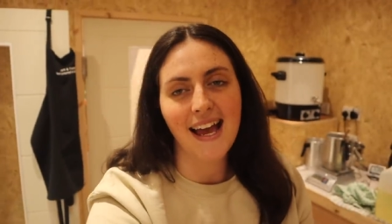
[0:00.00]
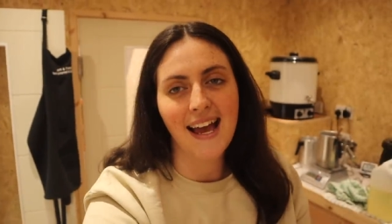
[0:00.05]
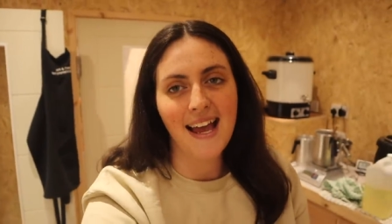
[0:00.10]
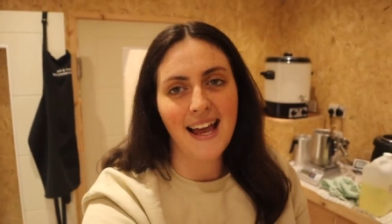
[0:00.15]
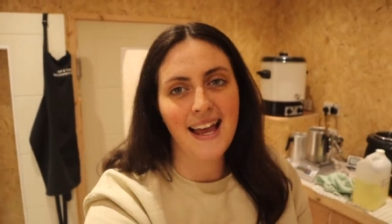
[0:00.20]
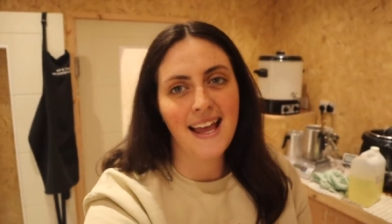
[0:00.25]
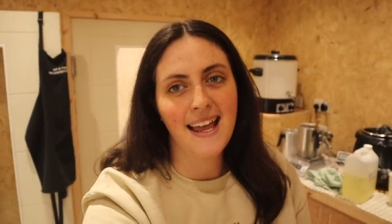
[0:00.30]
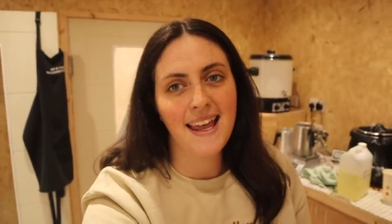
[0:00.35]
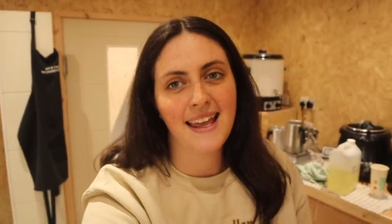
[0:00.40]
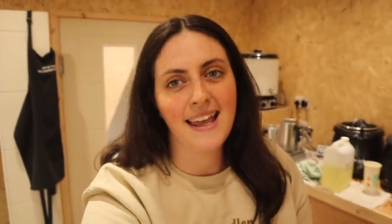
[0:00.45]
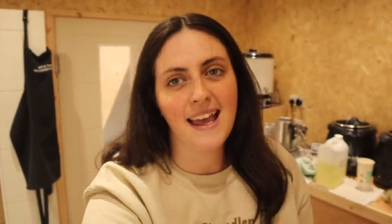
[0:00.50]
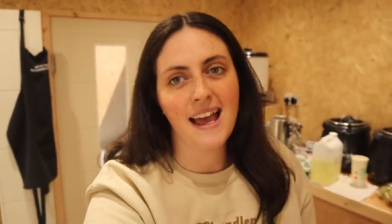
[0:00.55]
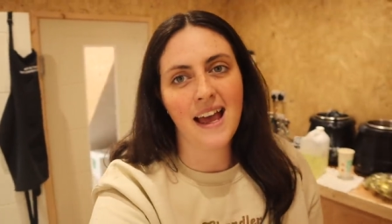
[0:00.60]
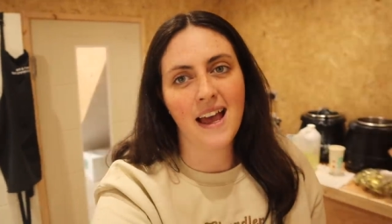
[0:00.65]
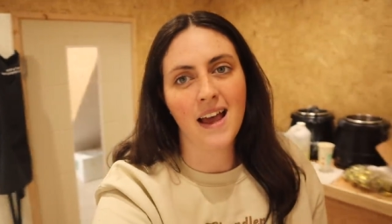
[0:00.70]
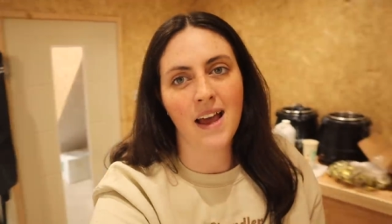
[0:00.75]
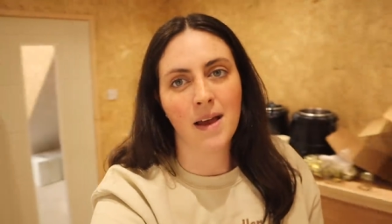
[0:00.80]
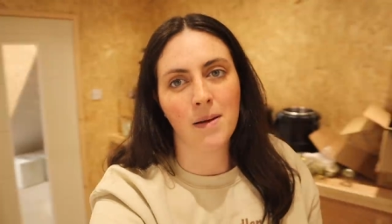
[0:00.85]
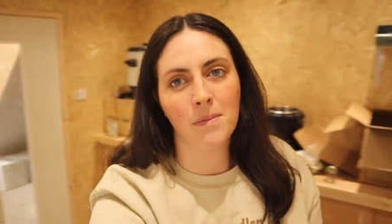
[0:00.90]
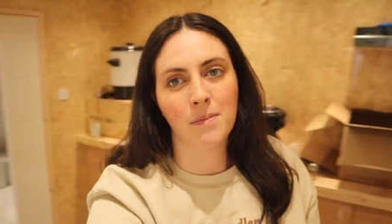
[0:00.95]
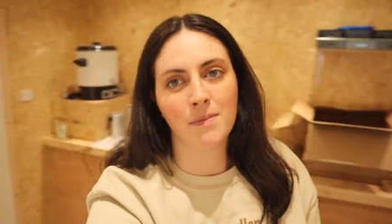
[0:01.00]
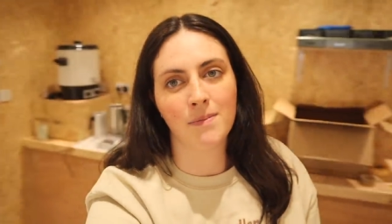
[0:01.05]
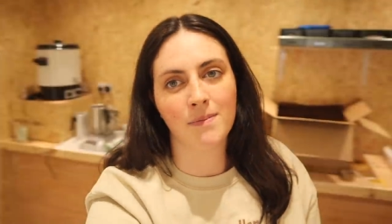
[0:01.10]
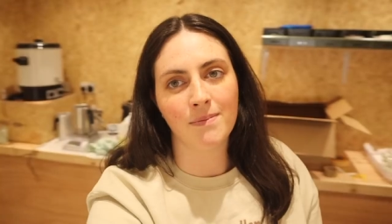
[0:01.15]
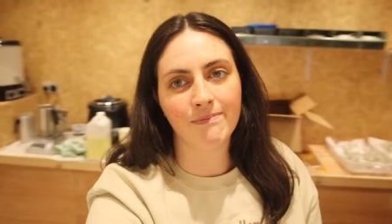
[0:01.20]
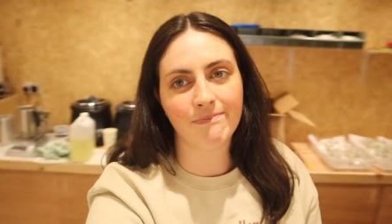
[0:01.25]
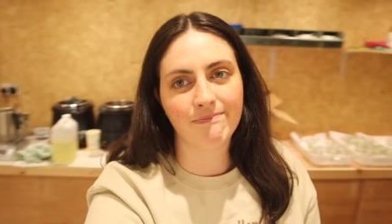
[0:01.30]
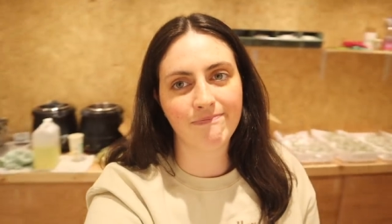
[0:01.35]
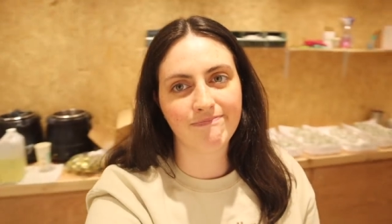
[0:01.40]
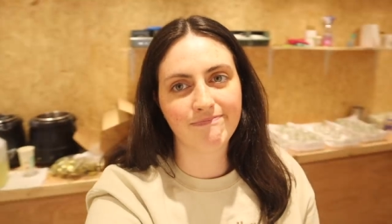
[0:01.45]
I
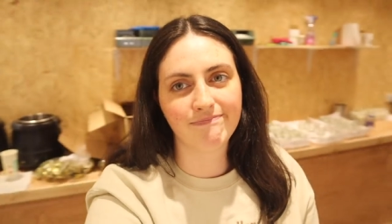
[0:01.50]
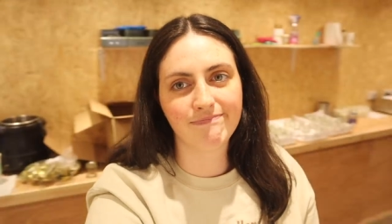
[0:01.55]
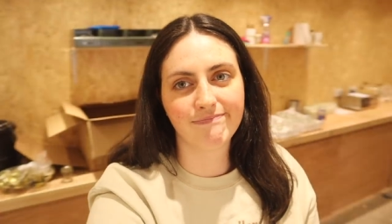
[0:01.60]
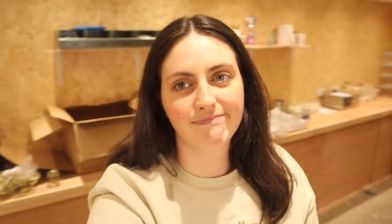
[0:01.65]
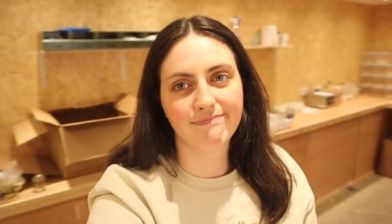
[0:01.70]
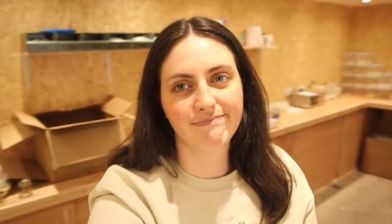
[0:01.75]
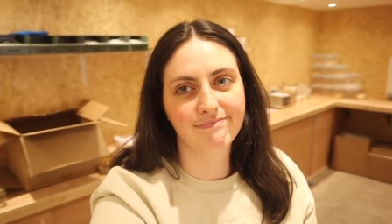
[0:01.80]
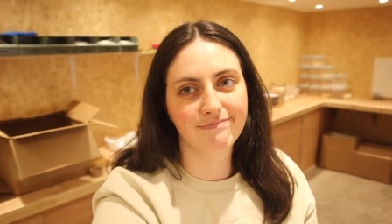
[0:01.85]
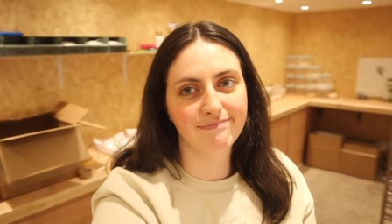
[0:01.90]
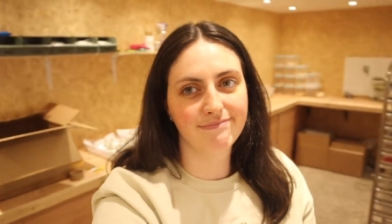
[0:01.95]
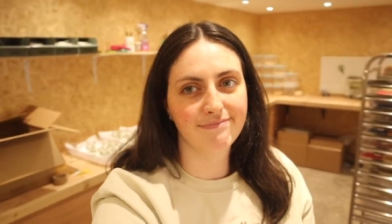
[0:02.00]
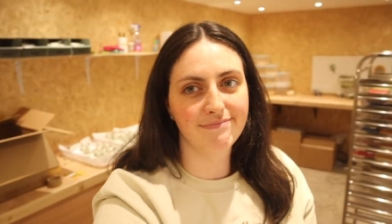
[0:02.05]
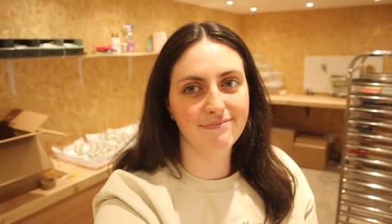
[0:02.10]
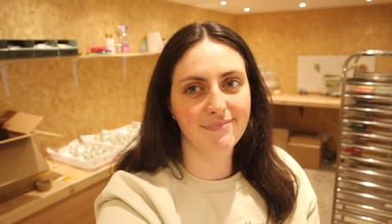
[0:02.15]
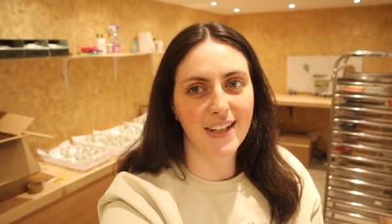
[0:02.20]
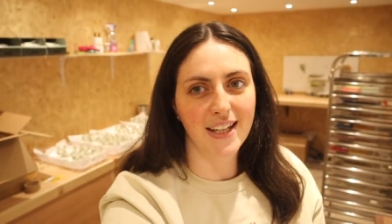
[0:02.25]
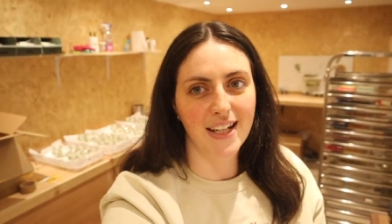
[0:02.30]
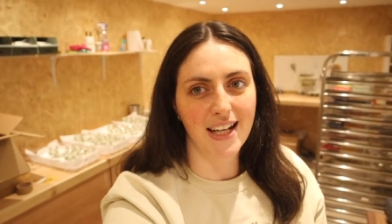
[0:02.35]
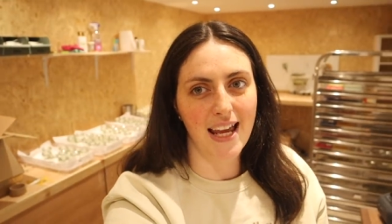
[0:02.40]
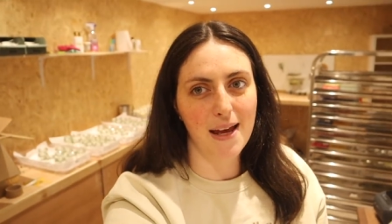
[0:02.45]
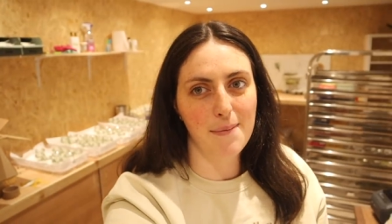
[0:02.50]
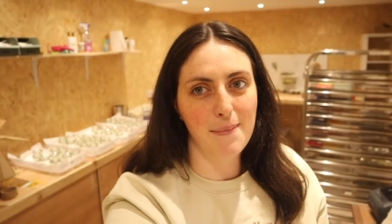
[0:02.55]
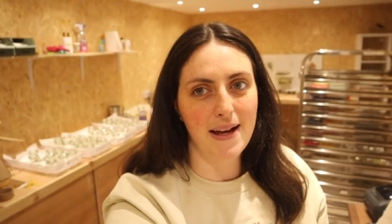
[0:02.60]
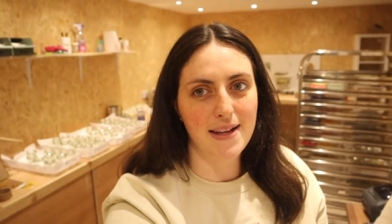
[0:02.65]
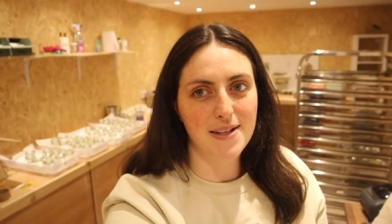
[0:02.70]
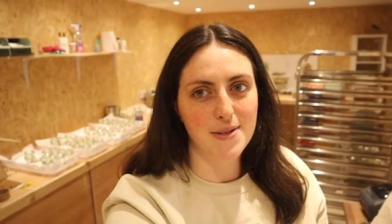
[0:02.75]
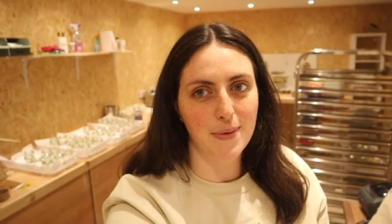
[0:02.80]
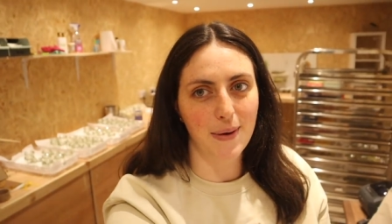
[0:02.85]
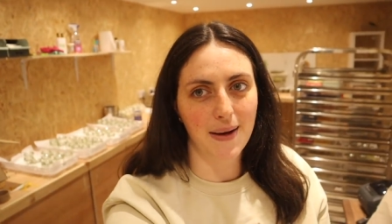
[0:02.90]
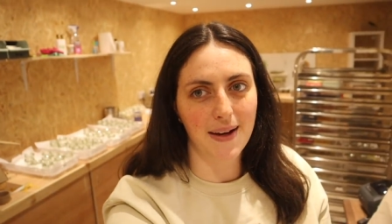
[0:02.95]
am gonna get
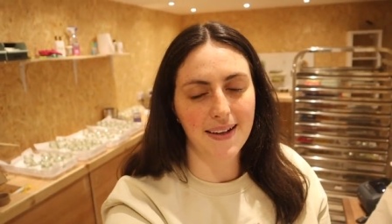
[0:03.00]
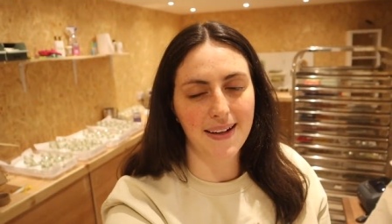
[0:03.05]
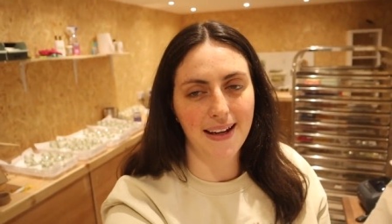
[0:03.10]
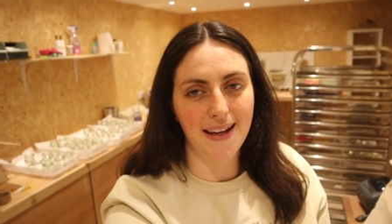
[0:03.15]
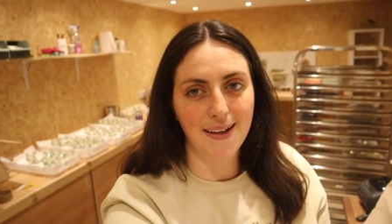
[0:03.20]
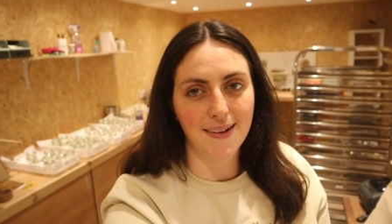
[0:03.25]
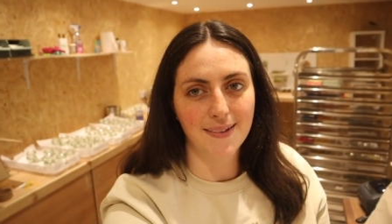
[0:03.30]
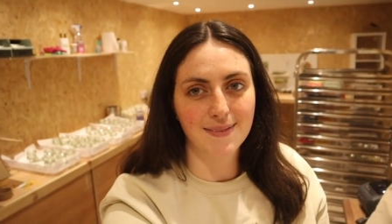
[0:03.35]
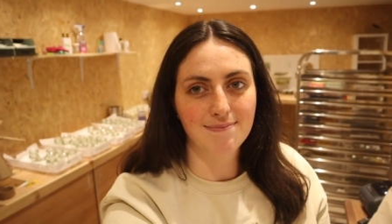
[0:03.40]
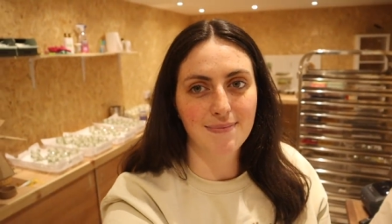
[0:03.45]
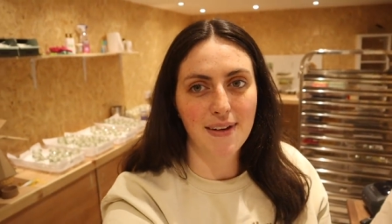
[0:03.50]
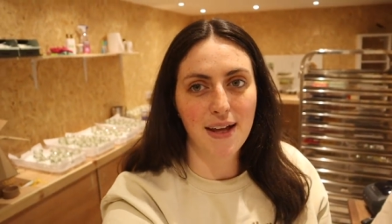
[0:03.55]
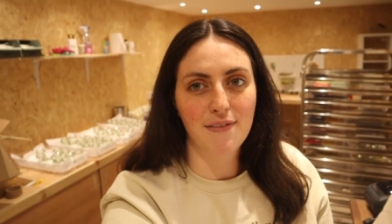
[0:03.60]
back to work now.